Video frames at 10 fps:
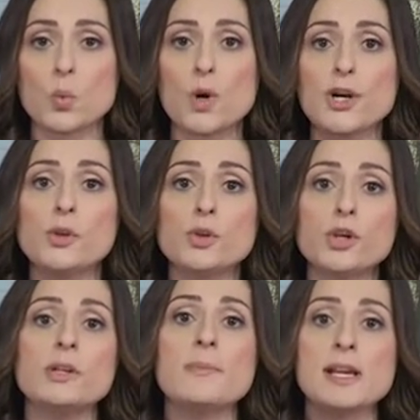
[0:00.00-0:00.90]
where you
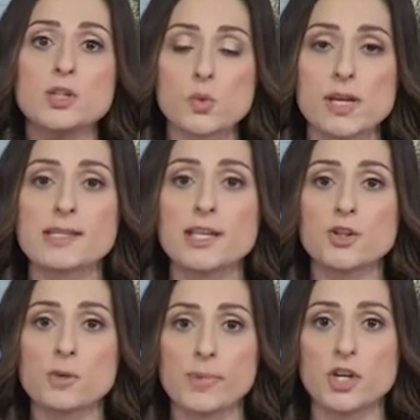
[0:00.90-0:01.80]
could make tweaks in
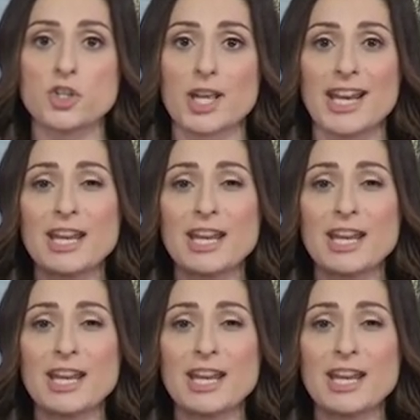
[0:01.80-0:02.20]
your budget.